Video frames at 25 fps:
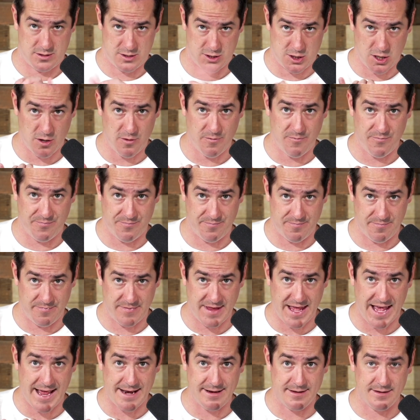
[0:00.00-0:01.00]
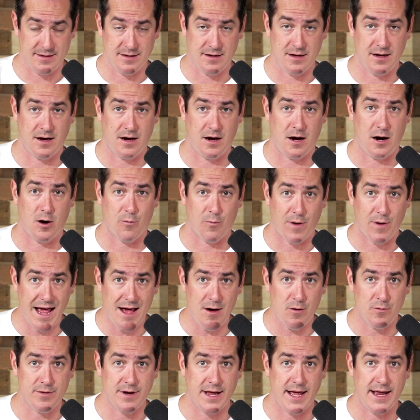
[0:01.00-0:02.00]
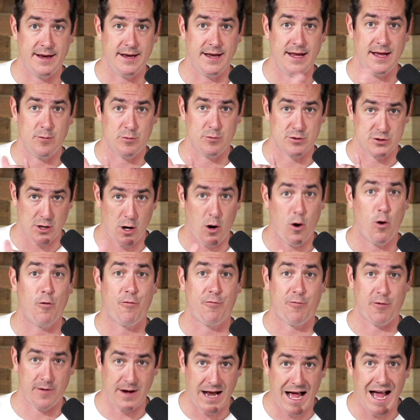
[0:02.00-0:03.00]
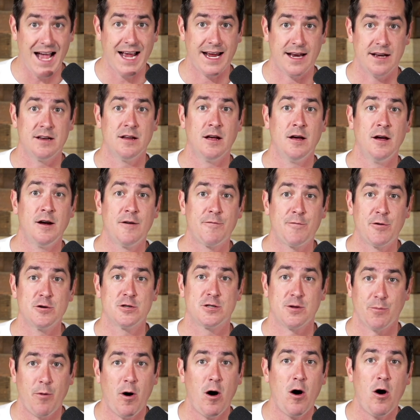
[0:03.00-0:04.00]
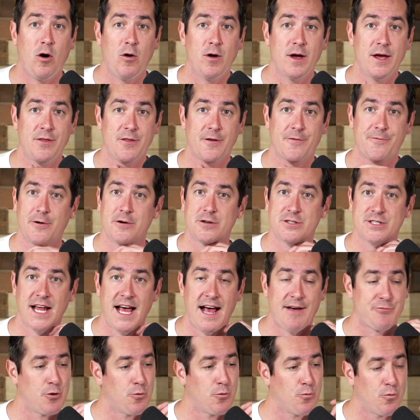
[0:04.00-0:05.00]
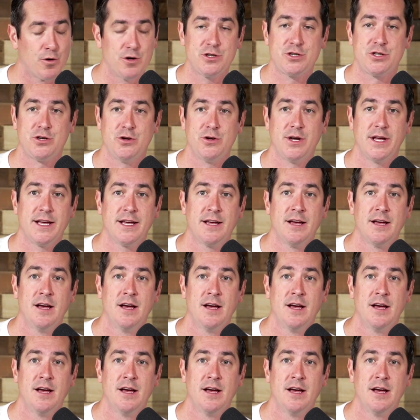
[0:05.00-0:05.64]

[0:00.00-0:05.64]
turned that around, and it was 0 for 9 for Jamaal in the first half, the worst shooting